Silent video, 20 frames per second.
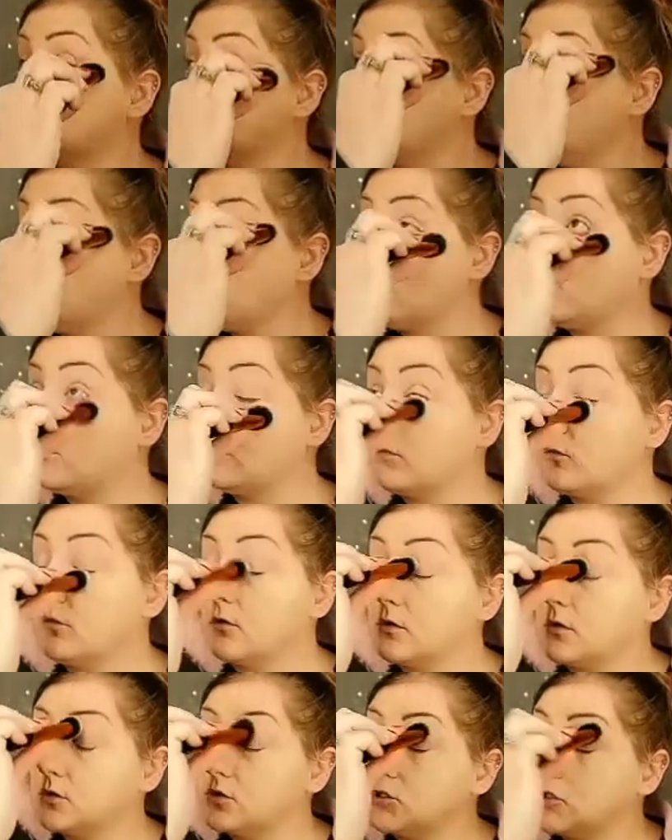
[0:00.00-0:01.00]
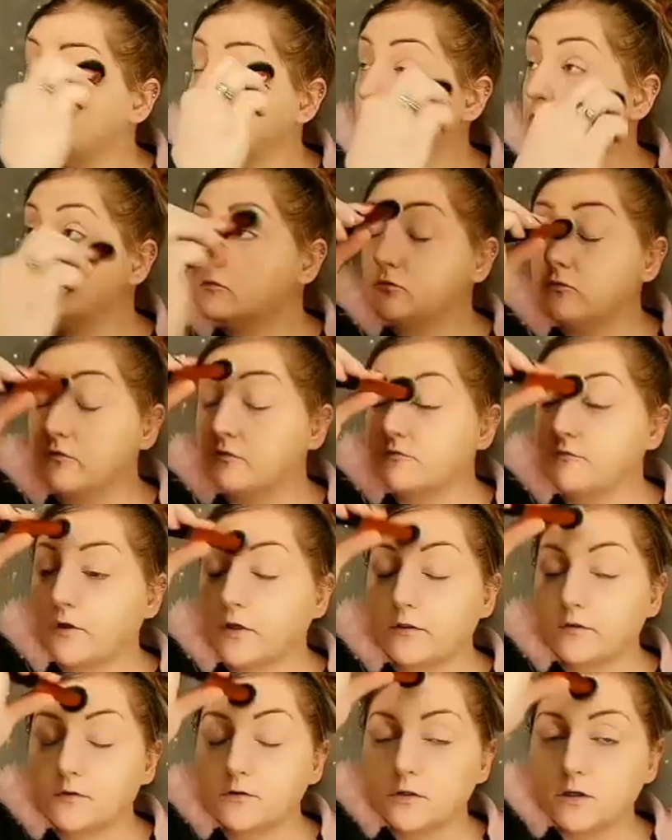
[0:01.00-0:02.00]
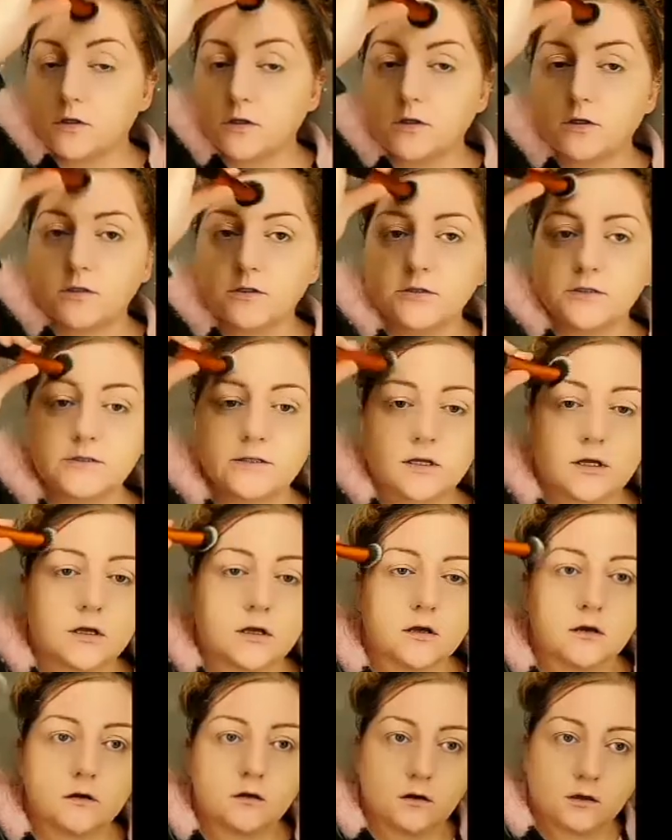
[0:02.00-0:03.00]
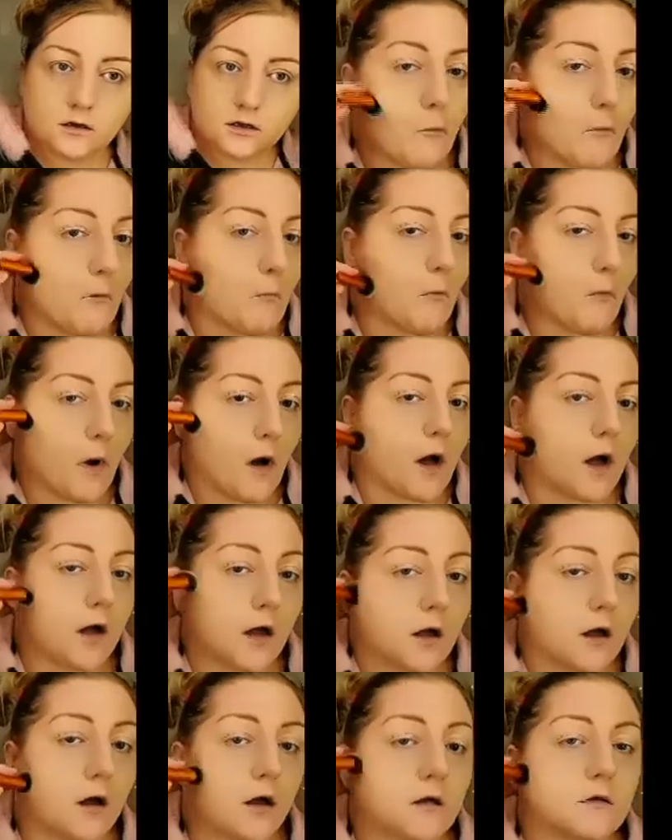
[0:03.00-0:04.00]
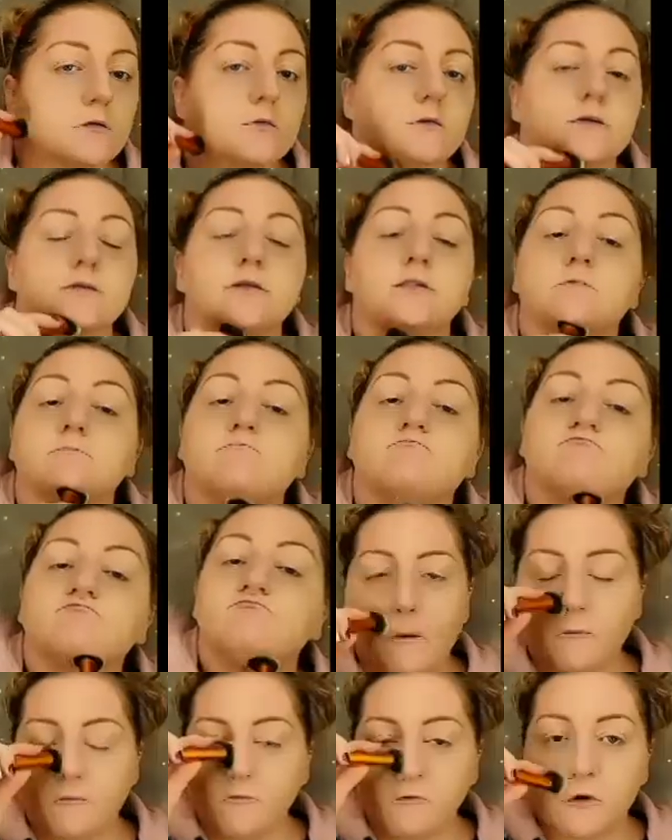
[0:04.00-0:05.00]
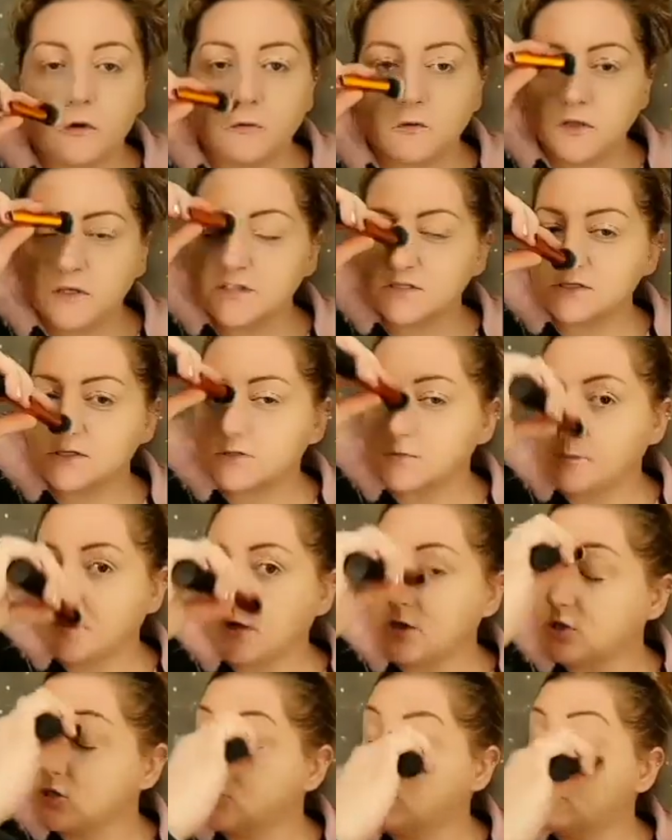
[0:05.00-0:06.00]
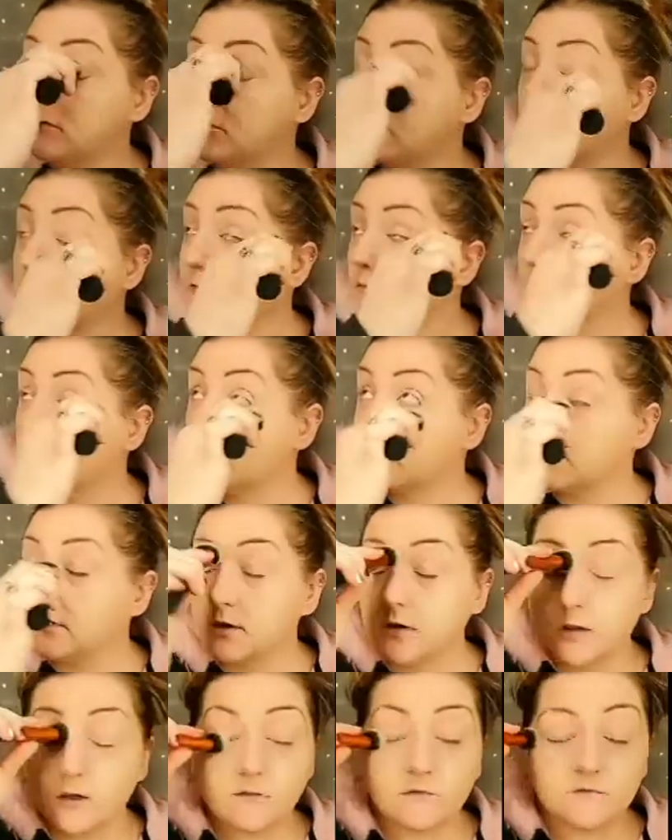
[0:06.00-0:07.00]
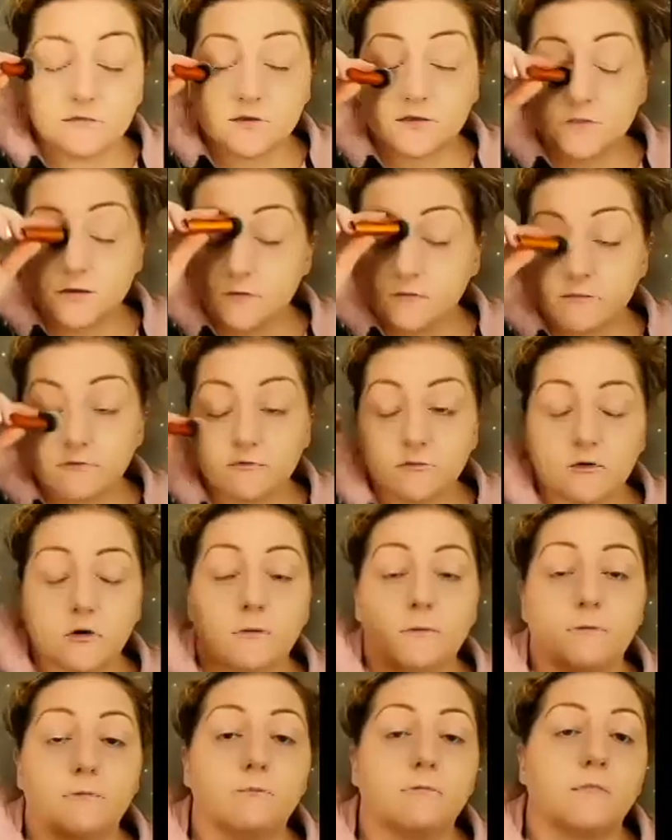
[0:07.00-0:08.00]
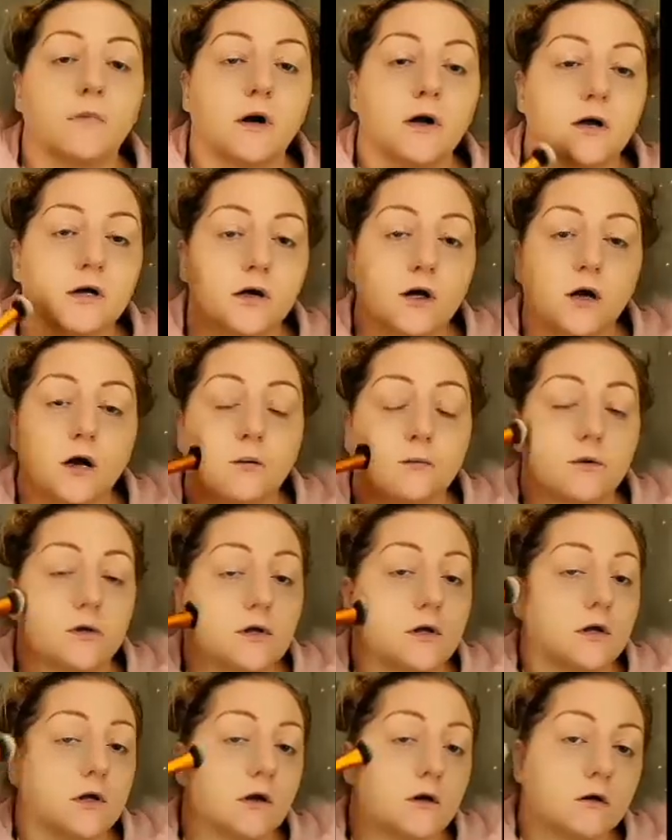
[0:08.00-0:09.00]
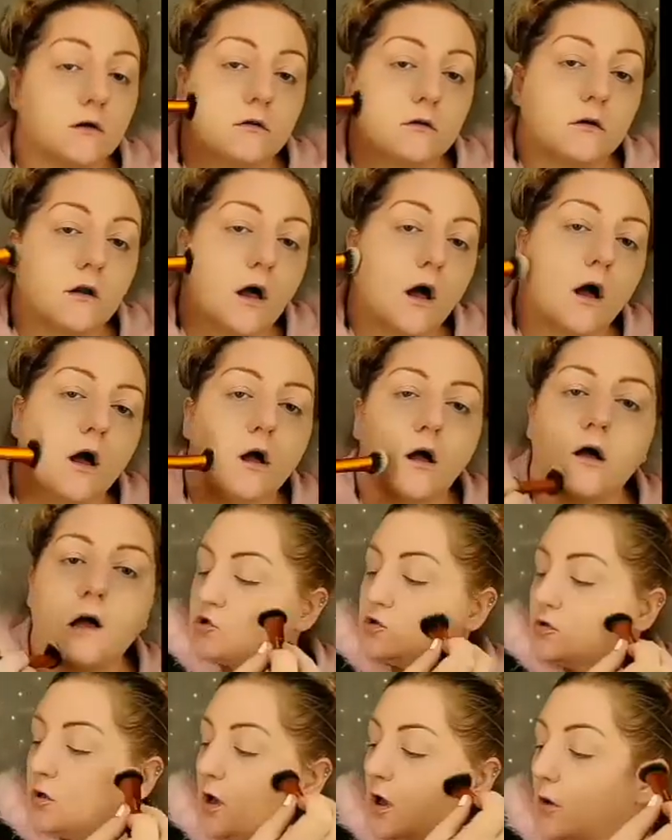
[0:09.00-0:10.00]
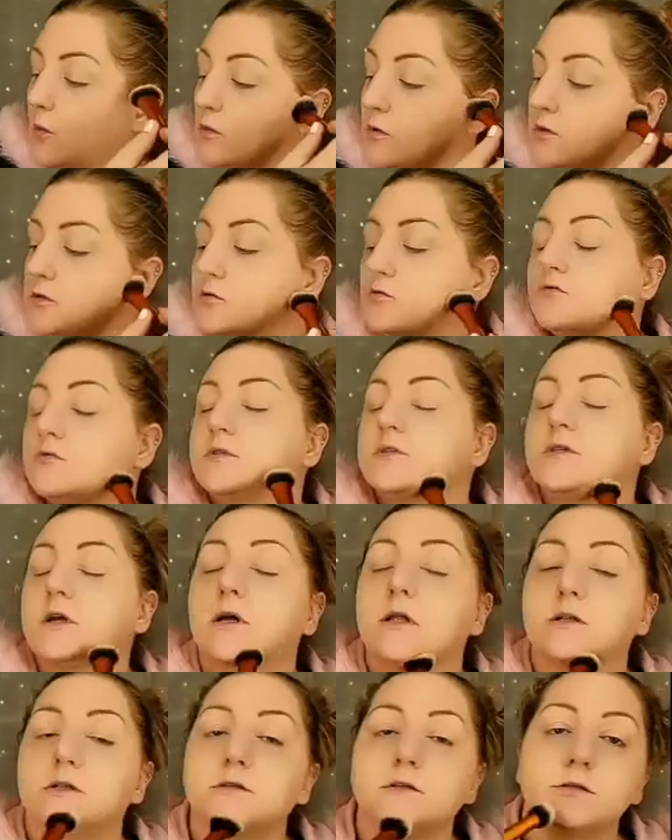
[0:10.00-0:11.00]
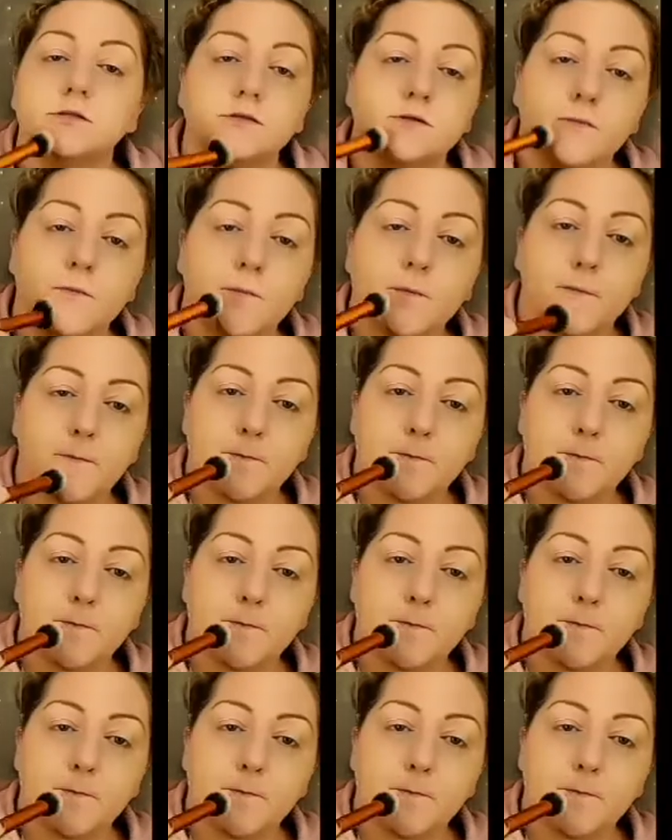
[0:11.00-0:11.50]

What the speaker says: so what did you do for Valentine's Day? I got some very special gifts from my hubby and our 2 sons.